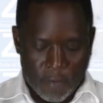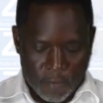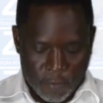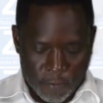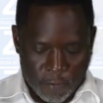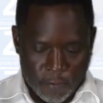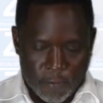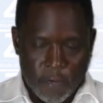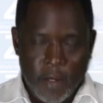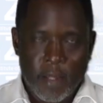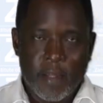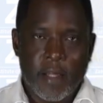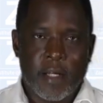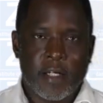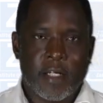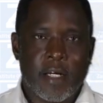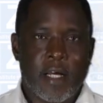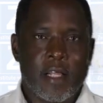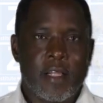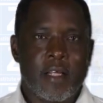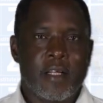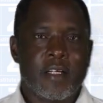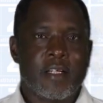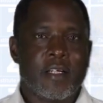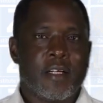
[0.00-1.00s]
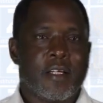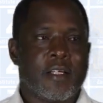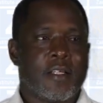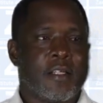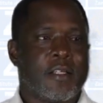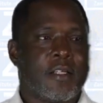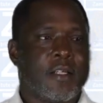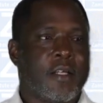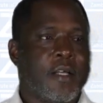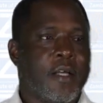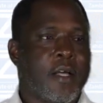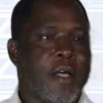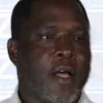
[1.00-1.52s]
Further
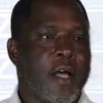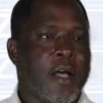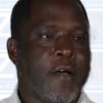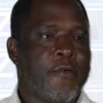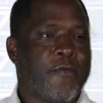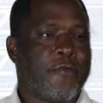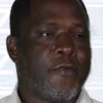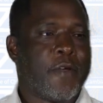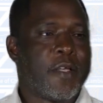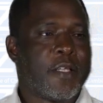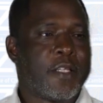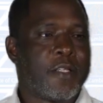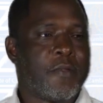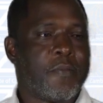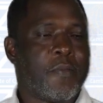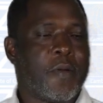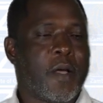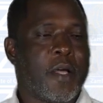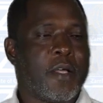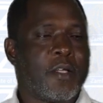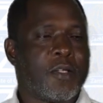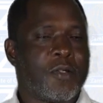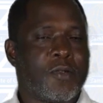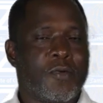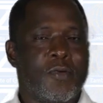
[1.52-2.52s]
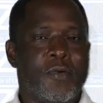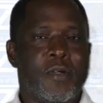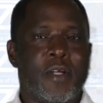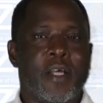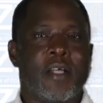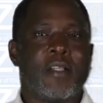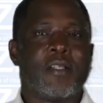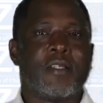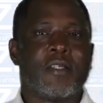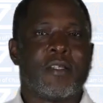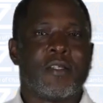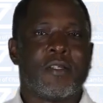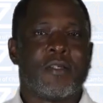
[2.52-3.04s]
challenges are faced by
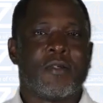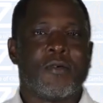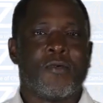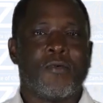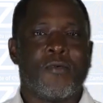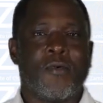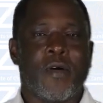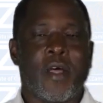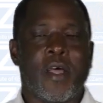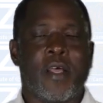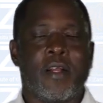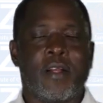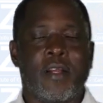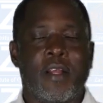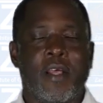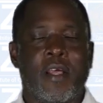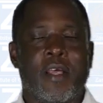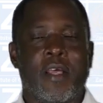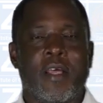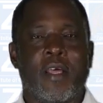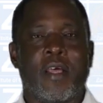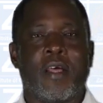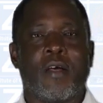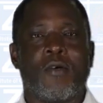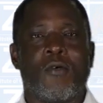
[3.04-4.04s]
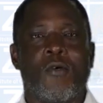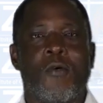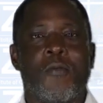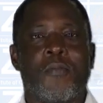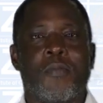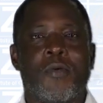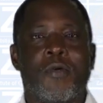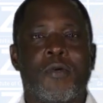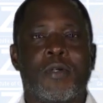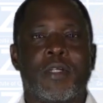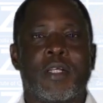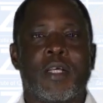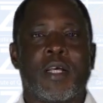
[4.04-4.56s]
students when
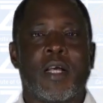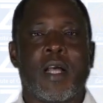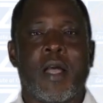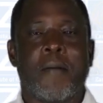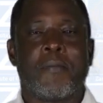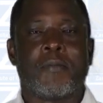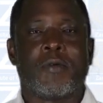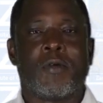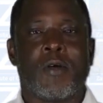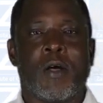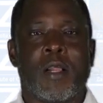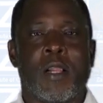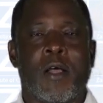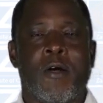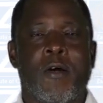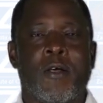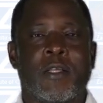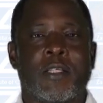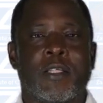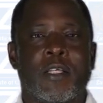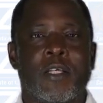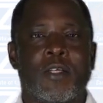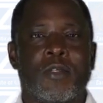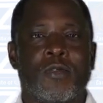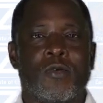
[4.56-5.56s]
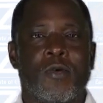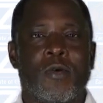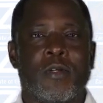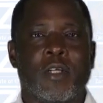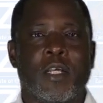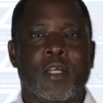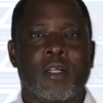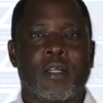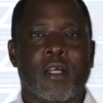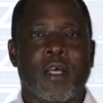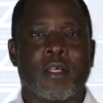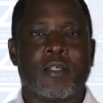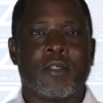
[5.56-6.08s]
computing capital allowances on
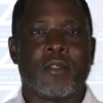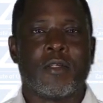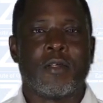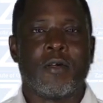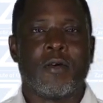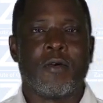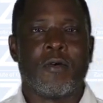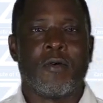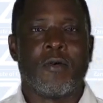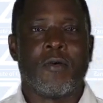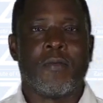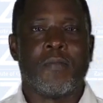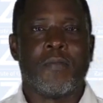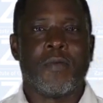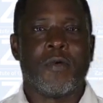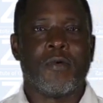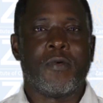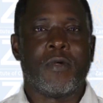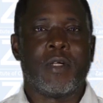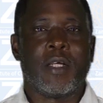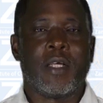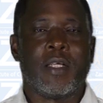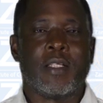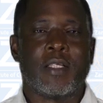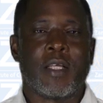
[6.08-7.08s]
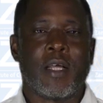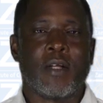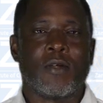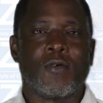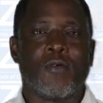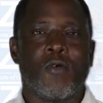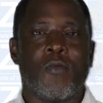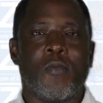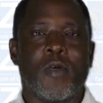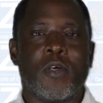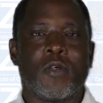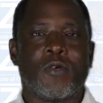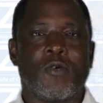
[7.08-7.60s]
industrial buildings and
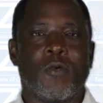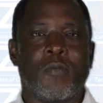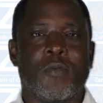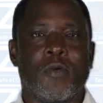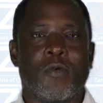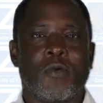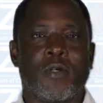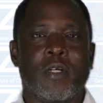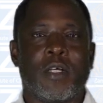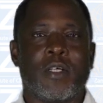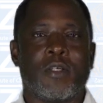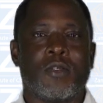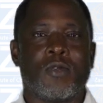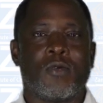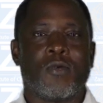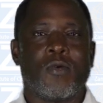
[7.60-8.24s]
commercial buildings.